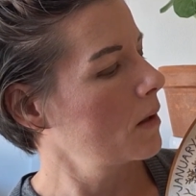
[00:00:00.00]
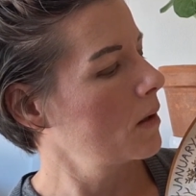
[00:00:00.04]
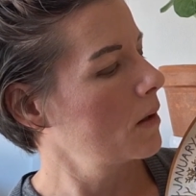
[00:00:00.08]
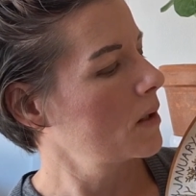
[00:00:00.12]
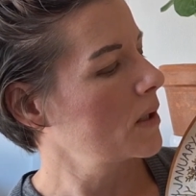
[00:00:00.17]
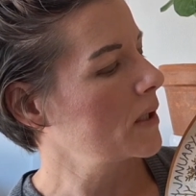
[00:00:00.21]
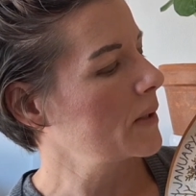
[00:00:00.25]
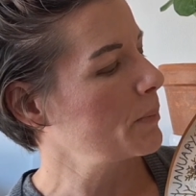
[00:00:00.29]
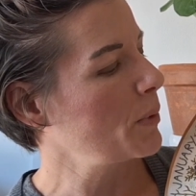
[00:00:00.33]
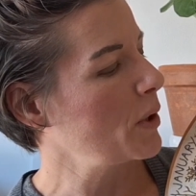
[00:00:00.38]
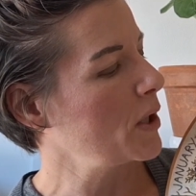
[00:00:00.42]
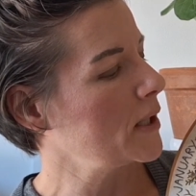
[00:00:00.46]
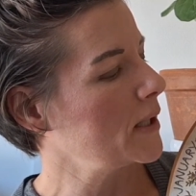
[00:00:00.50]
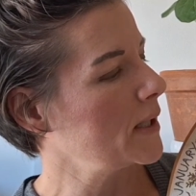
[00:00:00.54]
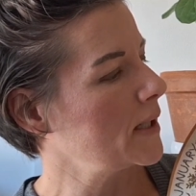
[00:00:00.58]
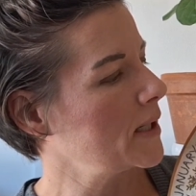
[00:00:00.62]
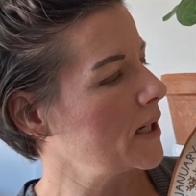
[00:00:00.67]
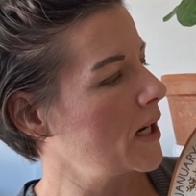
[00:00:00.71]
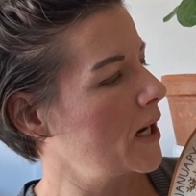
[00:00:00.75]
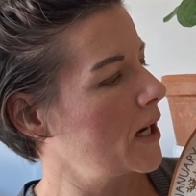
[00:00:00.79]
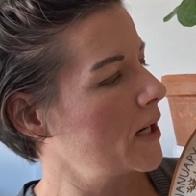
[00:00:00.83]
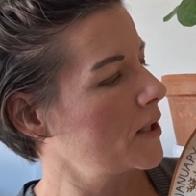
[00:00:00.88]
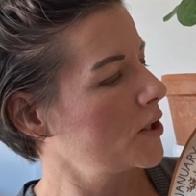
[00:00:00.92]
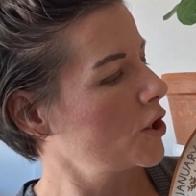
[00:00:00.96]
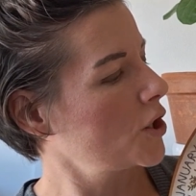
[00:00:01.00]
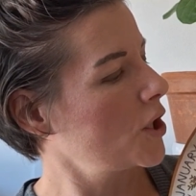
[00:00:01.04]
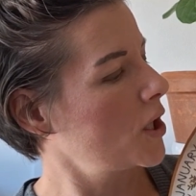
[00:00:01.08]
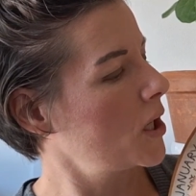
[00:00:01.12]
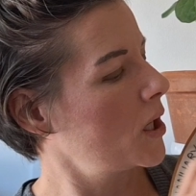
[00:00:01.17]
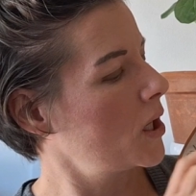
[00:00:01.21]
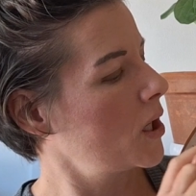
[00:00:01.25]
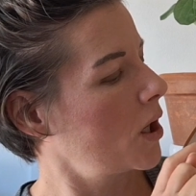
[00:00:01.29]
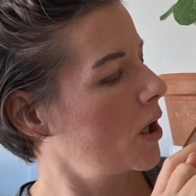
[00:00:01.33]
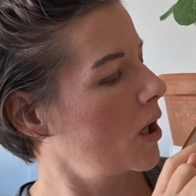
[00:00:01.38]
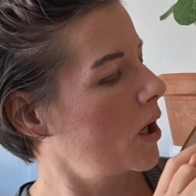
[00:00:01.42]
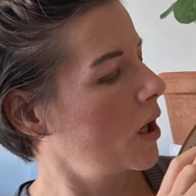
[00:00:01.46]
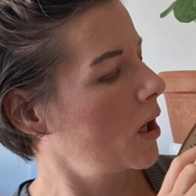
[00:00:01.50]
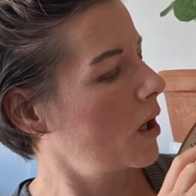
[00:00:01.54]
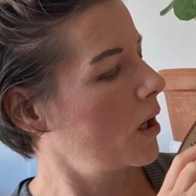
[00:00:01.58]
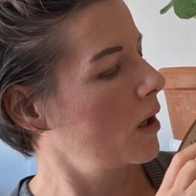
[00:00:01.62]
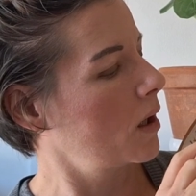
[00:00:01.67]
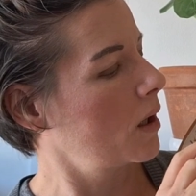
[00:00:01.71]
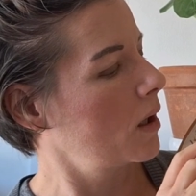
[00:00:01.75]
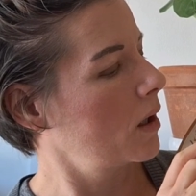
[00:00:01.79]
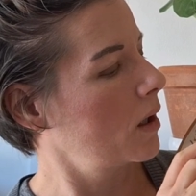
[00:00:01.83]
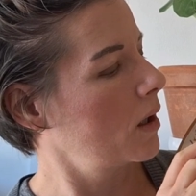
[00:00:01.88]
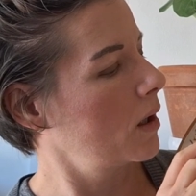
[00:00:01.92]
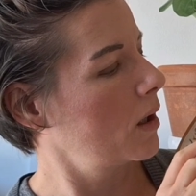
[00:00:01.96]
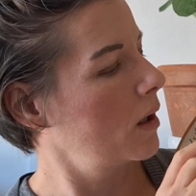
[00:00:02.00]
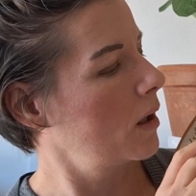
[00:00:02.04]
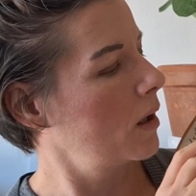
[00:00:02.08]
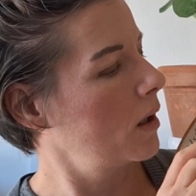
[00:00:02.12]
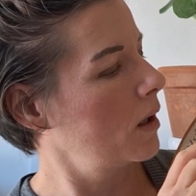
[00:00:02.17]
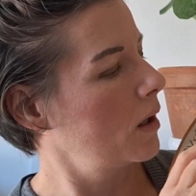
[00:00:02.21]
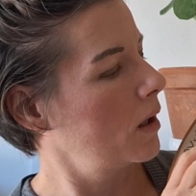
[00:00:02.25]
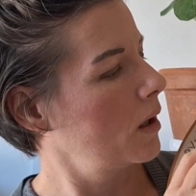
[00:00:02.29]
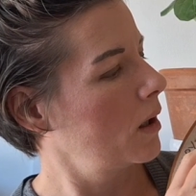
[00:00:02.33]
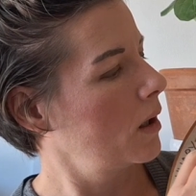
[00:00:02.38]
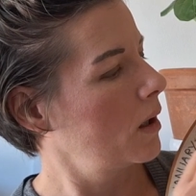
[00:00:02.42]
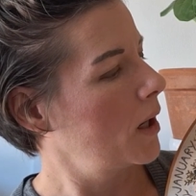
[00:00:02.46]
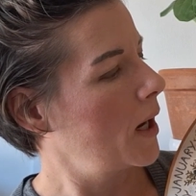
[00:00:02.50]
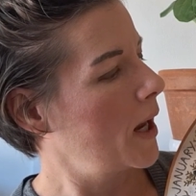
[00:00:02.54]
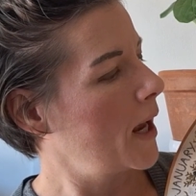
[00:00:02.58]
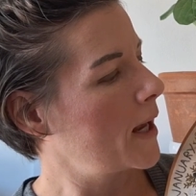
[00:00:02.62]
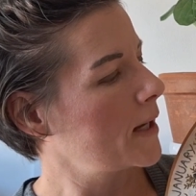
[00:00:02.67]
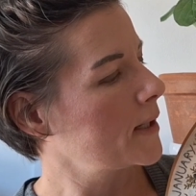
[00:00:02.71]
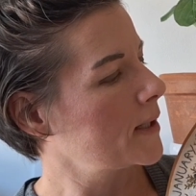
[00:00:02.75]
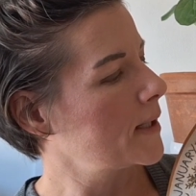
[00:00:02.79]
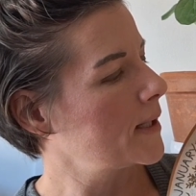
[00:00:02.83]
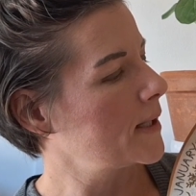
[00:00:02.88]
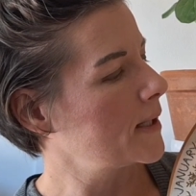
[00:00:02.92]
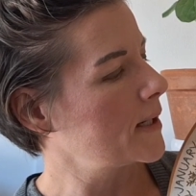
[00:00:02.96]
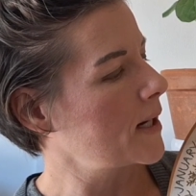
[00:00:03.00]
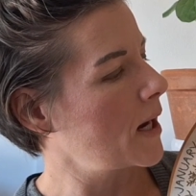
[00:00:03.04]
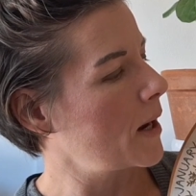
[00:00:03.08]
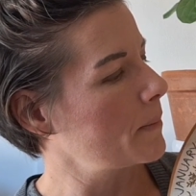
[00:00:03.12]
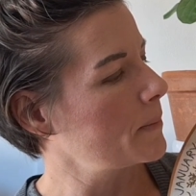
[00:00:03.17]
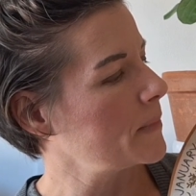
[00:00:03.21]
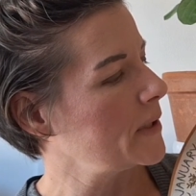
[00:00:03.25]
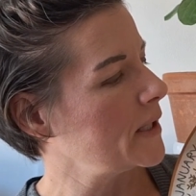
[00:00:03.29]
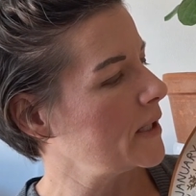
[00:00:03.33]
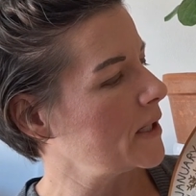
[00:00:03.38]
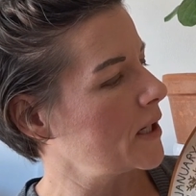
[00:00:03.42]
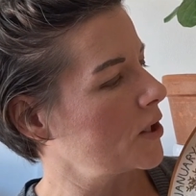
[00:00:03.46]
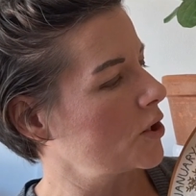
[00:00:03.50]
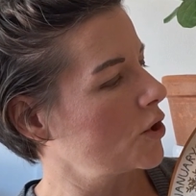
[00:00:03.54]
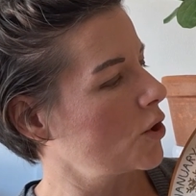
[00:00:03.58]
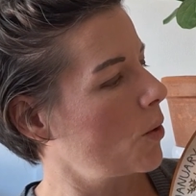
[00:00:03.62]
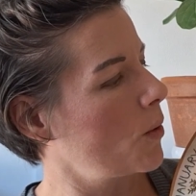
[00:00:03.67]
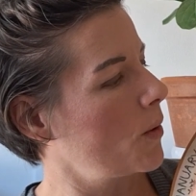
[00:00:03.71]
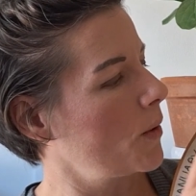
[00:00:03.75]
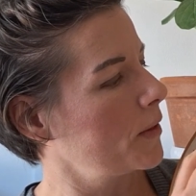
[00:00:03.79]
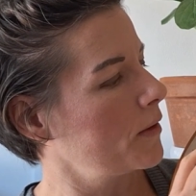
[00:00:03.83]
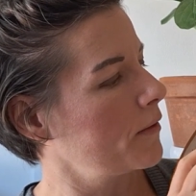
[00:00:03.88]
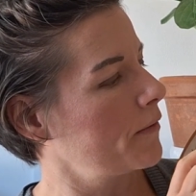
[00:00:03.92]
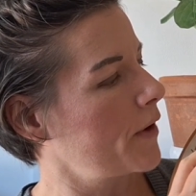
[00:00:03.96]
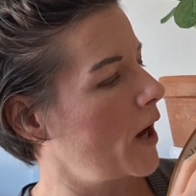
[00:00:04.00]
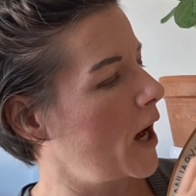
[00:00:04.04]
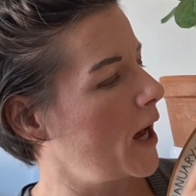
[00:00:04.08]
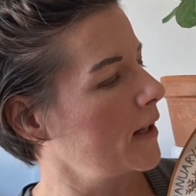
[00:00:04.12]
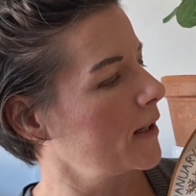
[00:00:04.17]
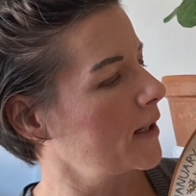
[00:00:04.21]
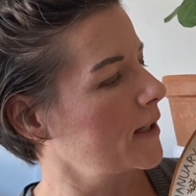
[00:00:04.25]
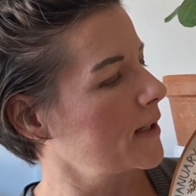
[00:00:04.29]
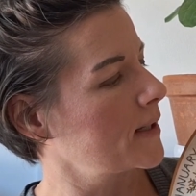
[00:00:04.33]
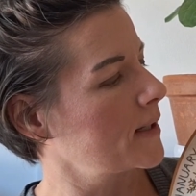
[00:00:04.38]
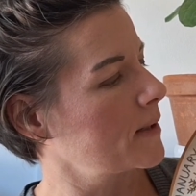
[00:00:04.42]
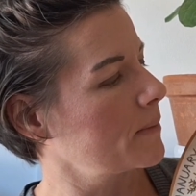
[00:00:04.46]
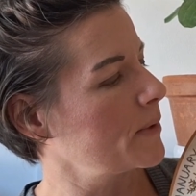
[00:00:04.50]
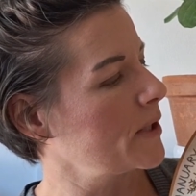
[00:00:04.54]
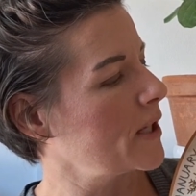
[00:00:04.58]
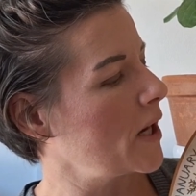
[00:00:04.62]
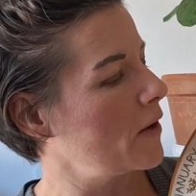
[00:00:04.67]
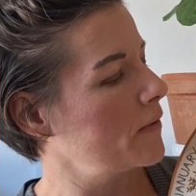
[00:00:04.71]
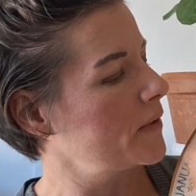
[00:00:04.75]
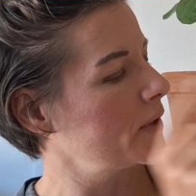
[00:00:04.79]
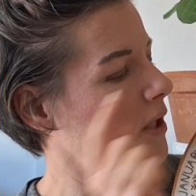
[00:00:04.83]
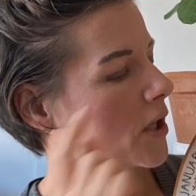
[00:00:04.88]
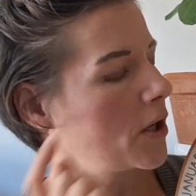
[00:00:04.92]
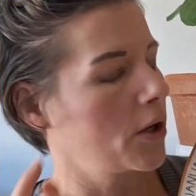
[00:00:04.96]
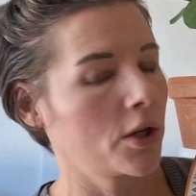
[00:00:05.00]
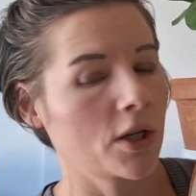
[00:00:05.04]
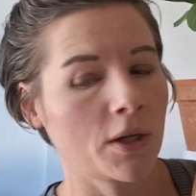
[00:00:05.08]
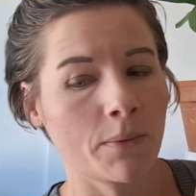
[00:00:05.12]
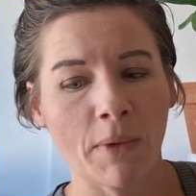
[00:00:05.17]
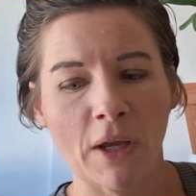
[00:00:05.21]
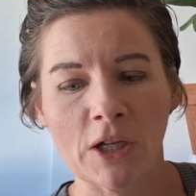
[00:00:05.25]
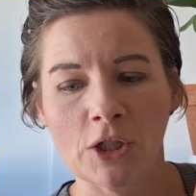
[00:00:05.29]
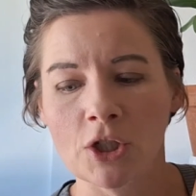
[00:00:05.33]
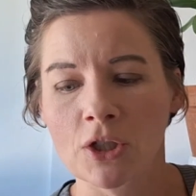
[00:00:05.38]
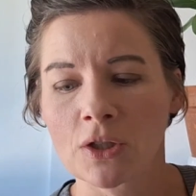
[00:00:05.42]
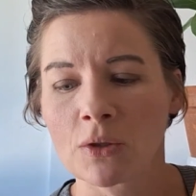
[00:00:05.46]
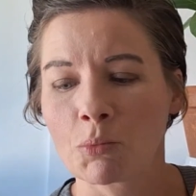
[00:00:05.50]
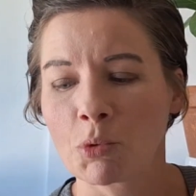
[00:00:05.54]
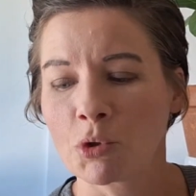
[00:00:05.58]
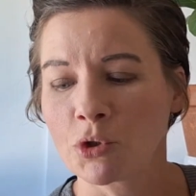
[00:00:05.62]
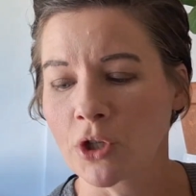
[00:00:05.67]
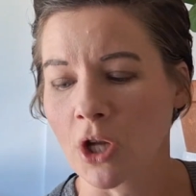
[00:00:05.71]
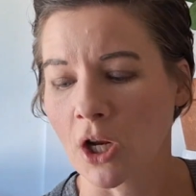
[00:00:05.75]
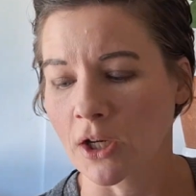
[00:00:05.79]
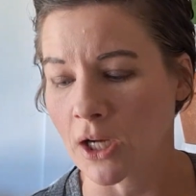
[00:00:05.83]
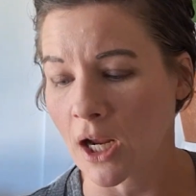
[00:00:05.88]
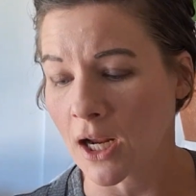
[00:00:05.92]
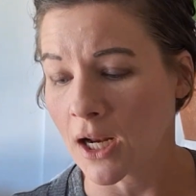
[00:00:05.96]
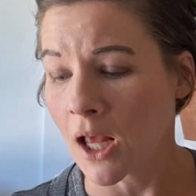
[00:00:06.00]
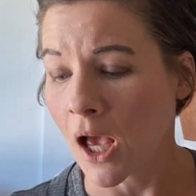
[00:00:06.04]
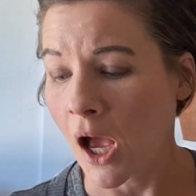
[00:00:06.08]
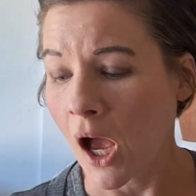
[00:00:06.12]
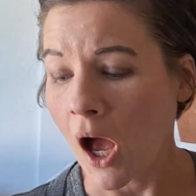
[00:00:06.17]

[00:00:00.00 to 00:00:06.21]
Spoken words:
split stitch here and stem stitch on the violets themselves, and I already mentioned the bullion knot.